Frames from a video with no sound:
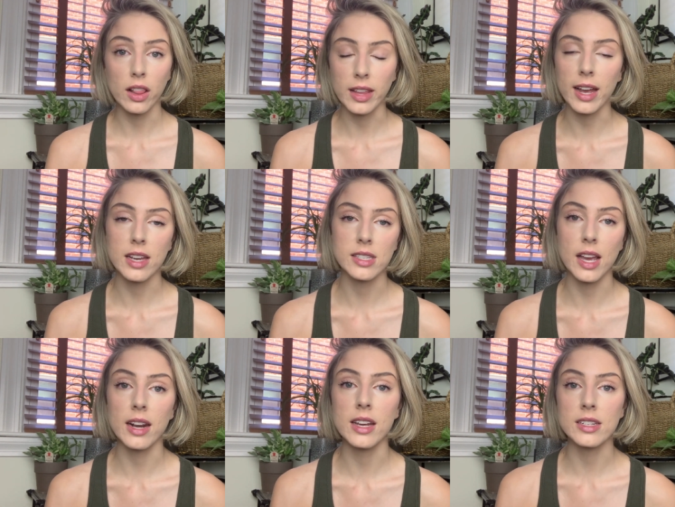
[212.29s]
Like I
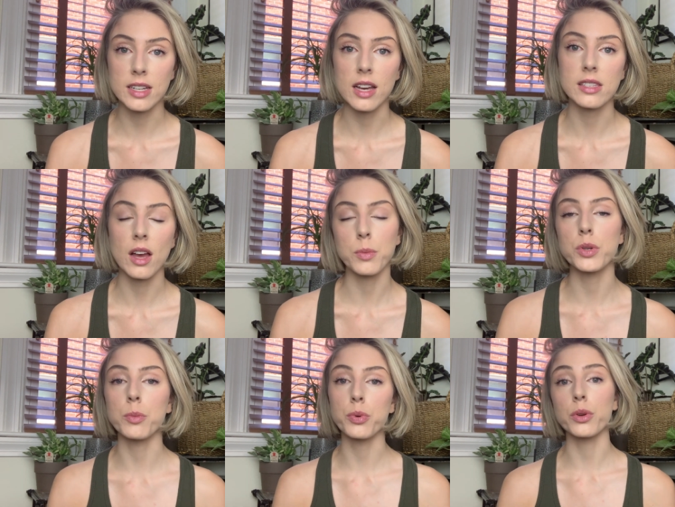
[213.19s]
said, it does help
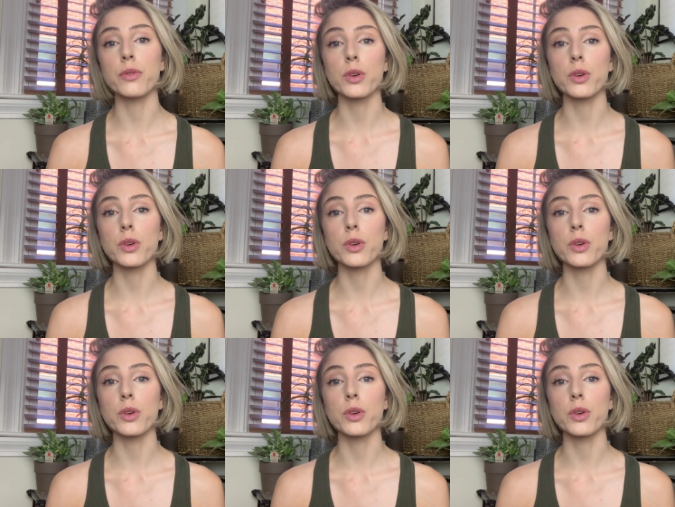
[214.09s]
to improve